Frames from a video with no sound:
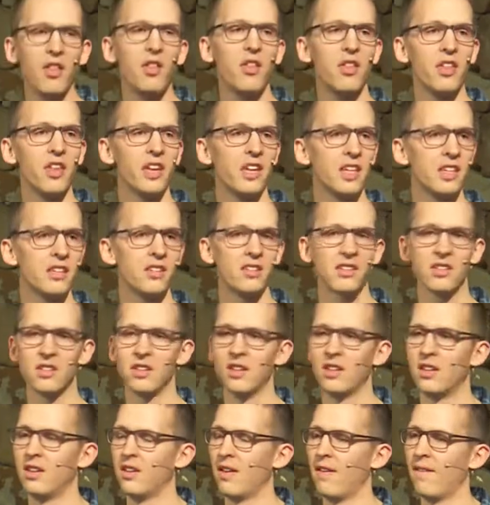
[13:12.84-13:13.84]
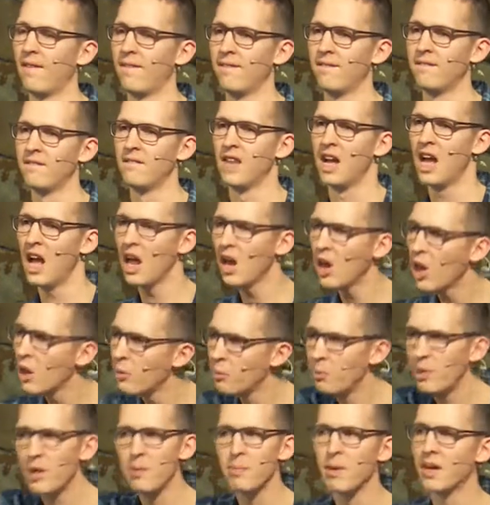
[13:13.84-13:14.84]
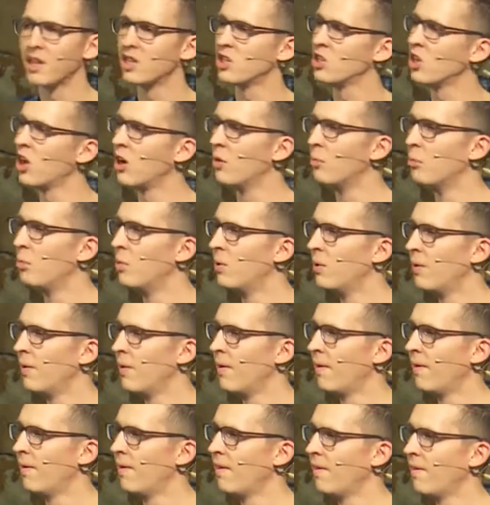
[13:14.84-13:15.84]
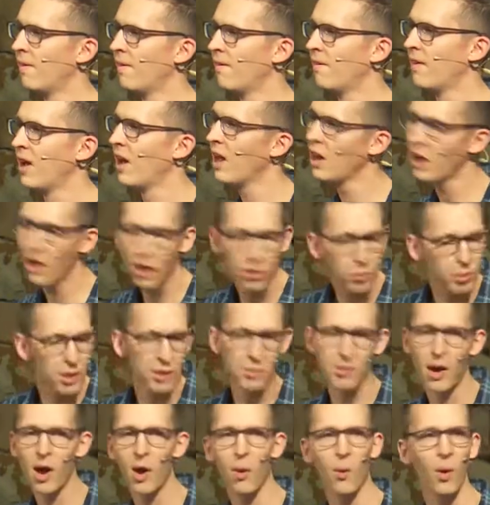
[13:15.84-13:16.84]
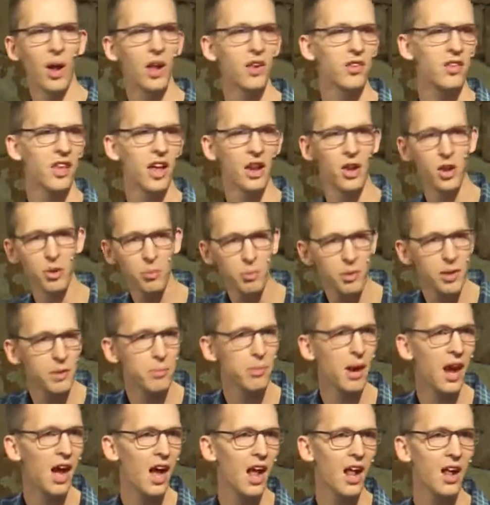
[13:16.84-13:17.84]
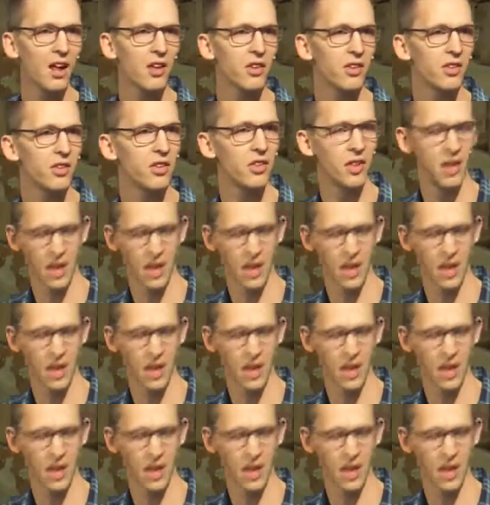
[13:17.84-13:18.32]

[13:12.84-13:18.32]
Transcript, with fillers: things. Hallowed be my job. Hallowed be my wealth. Hallowed be my health.